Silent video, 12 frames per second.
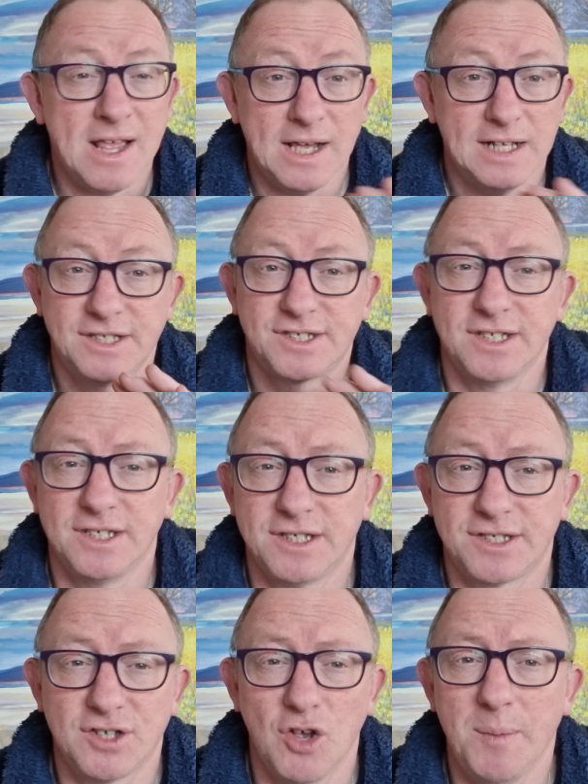in
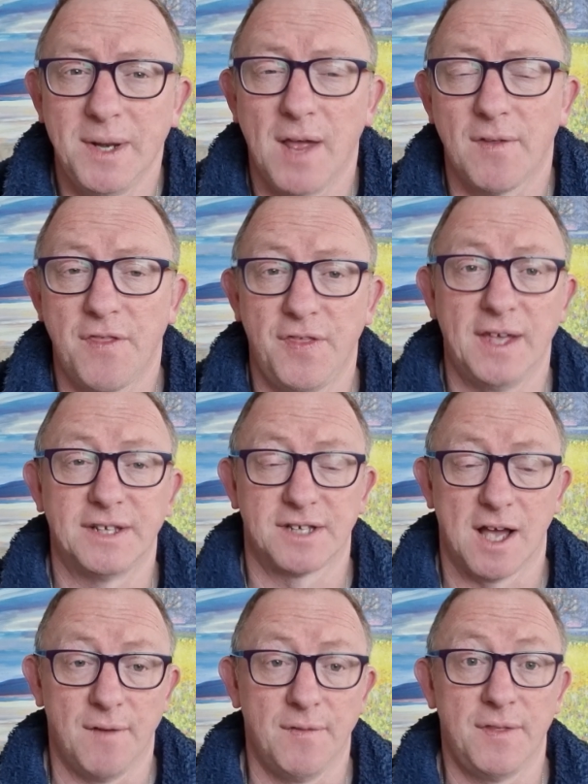so many other things
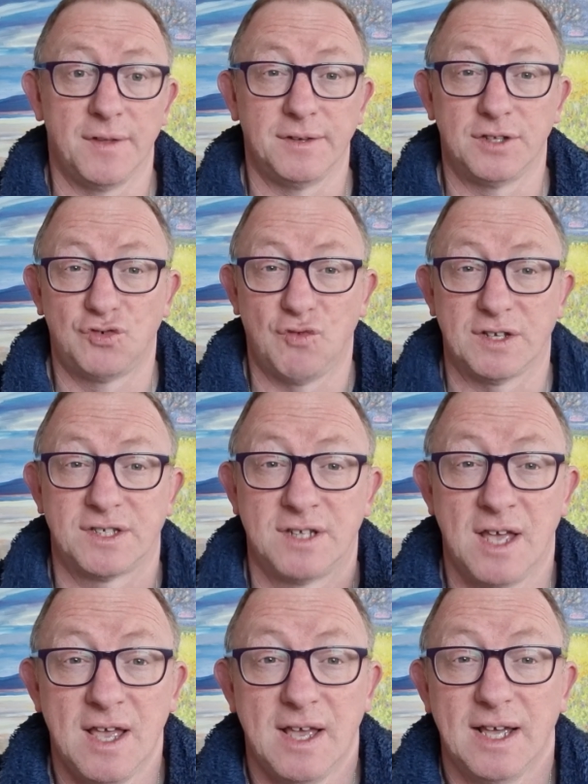other than the trust
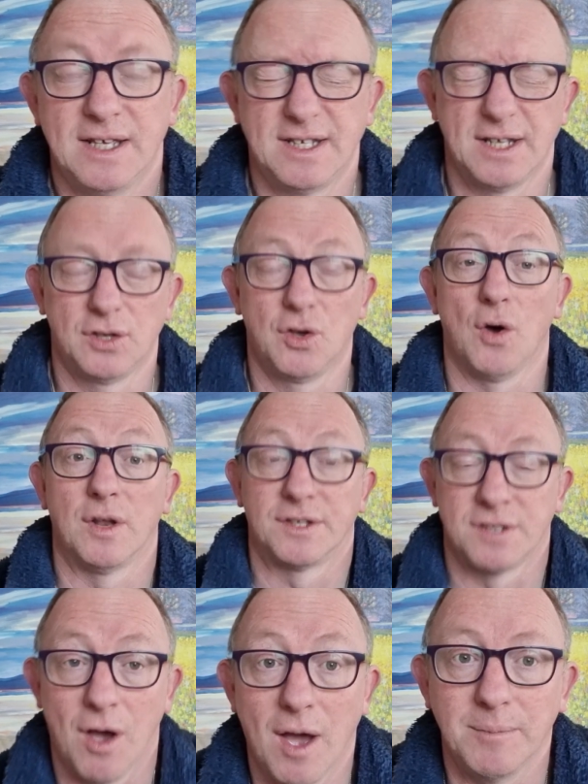is in God at
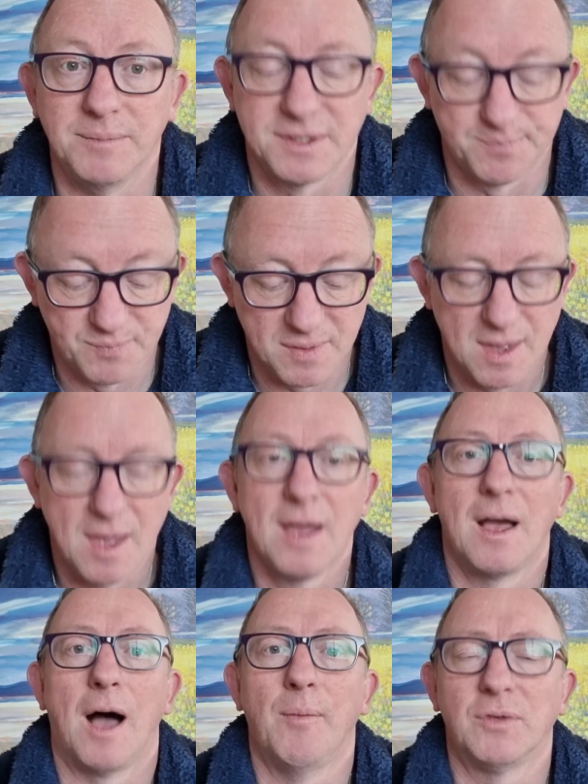times.
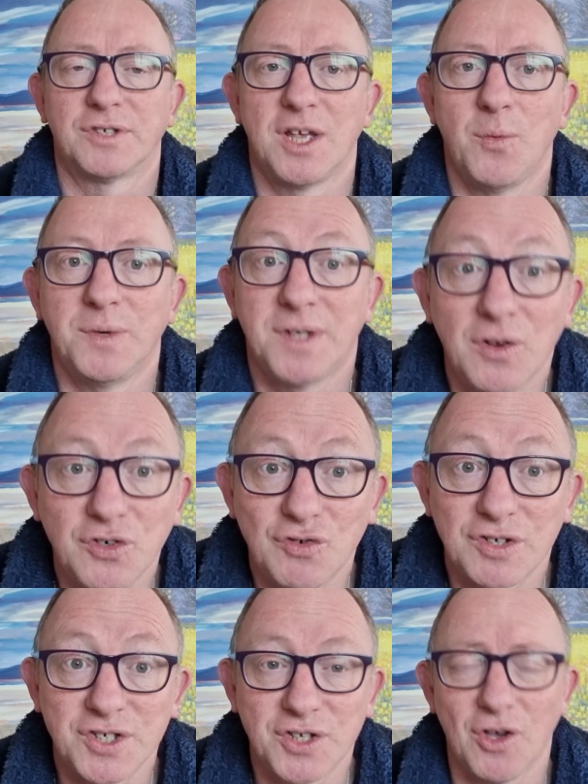I'm not saying we don't
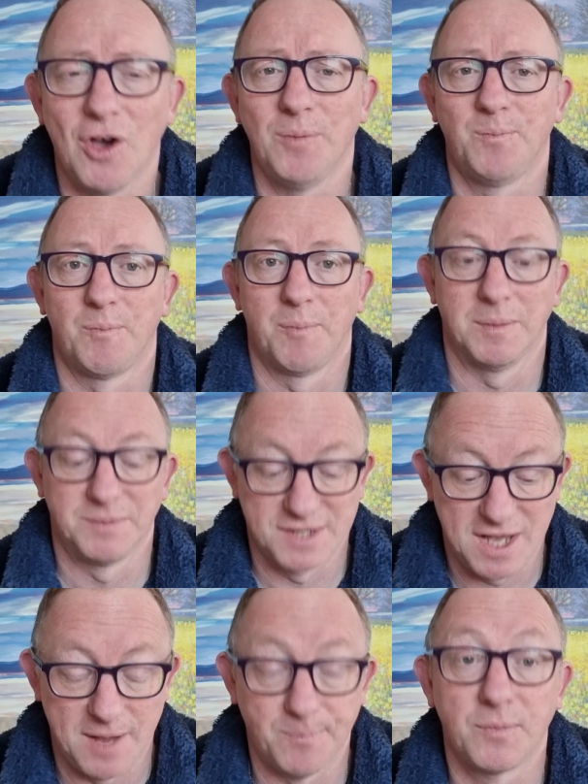trust in God, but I'm
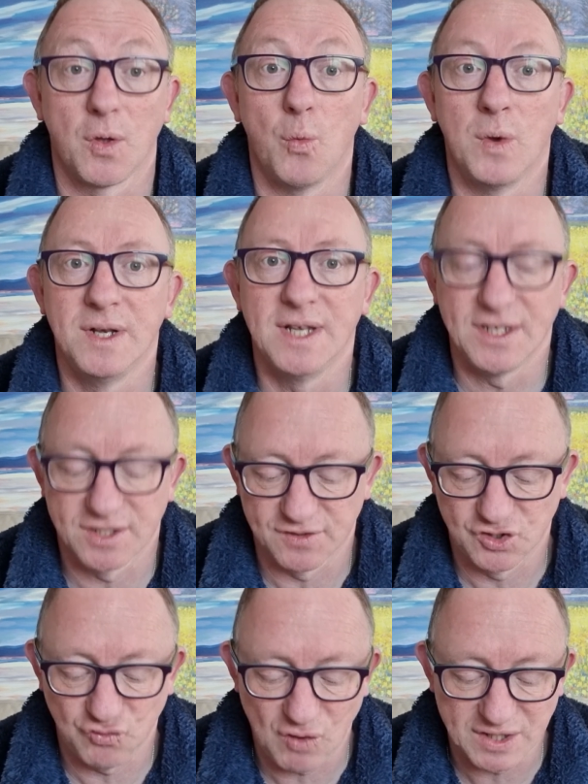saying we need to
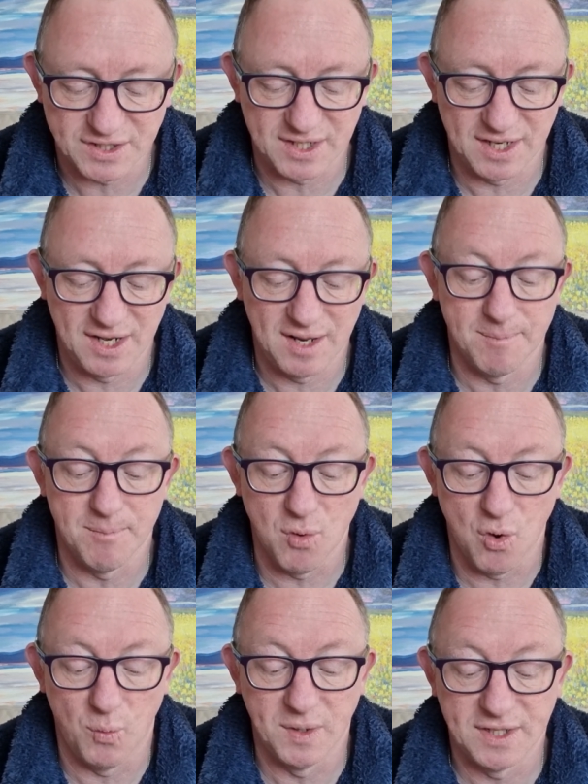trust in him
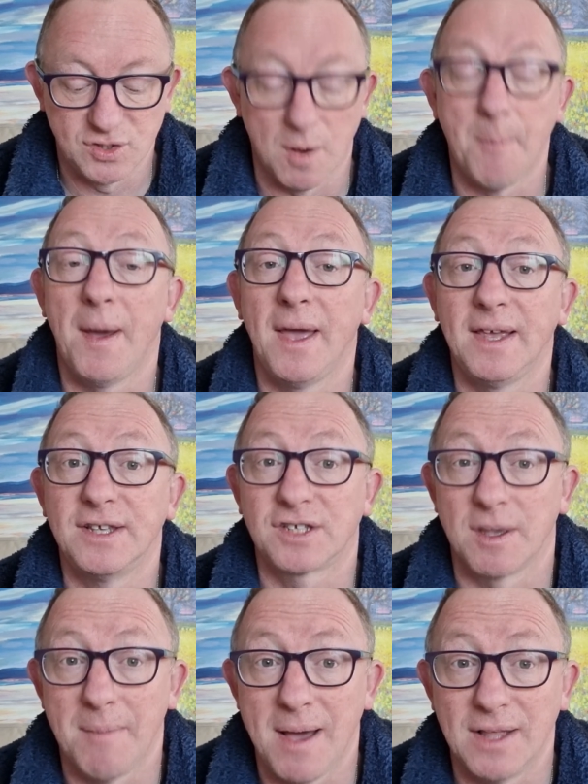more. We need to obey his
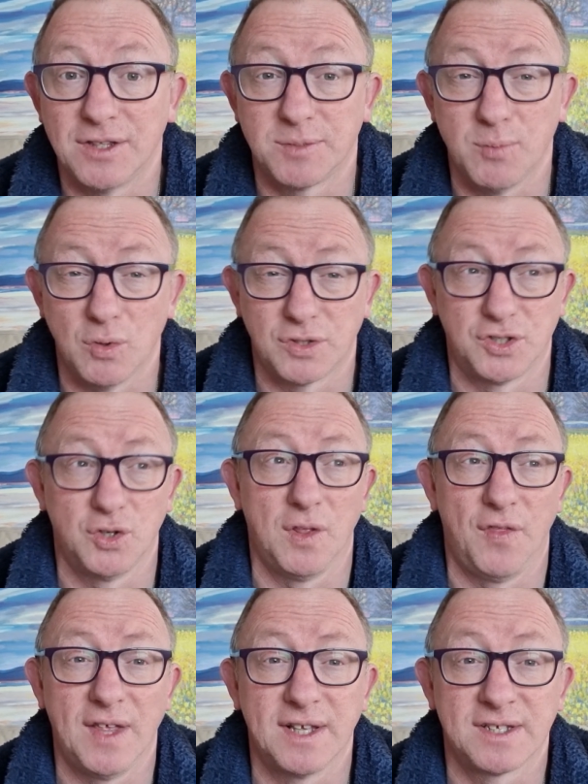commands more, to do the
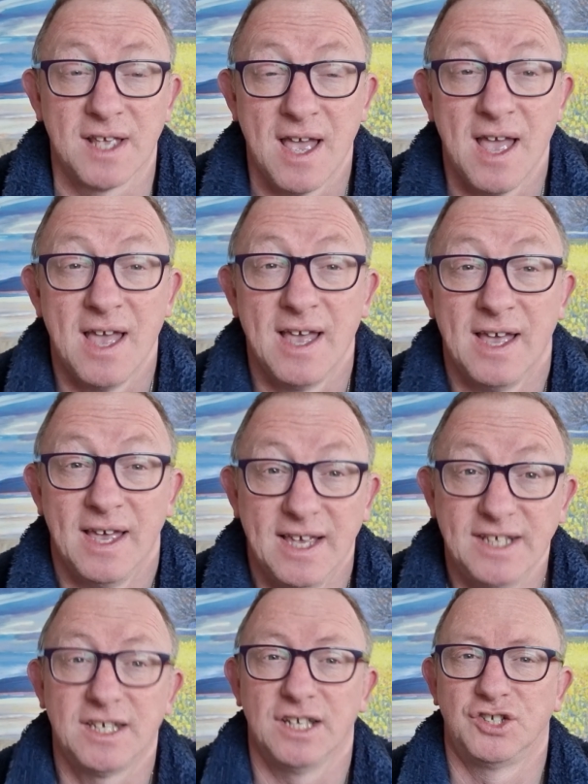things.
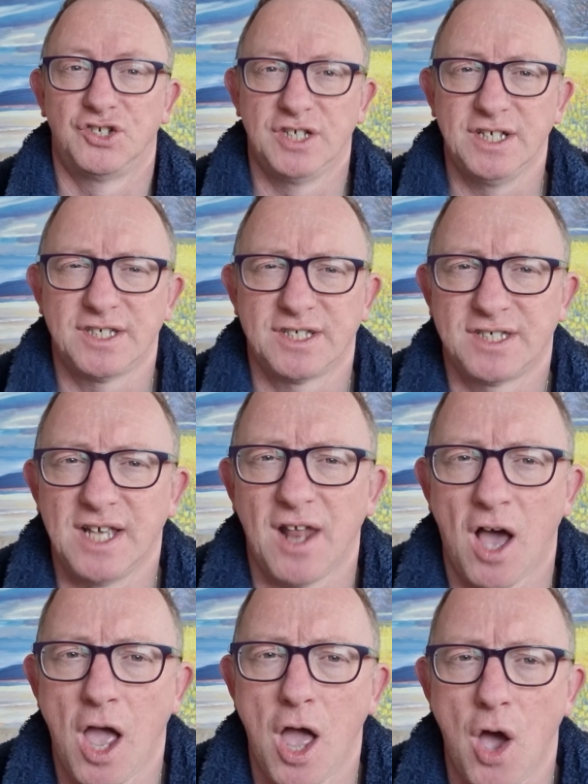He says, Jesus said,
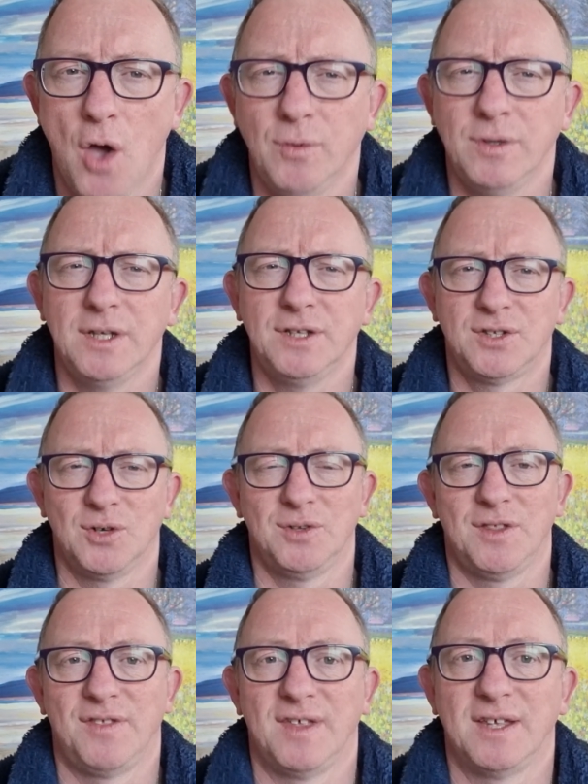I only do
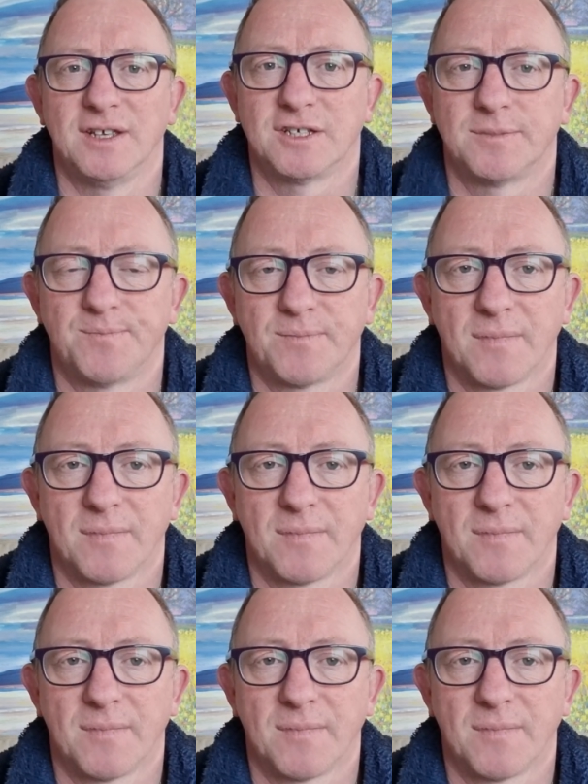the things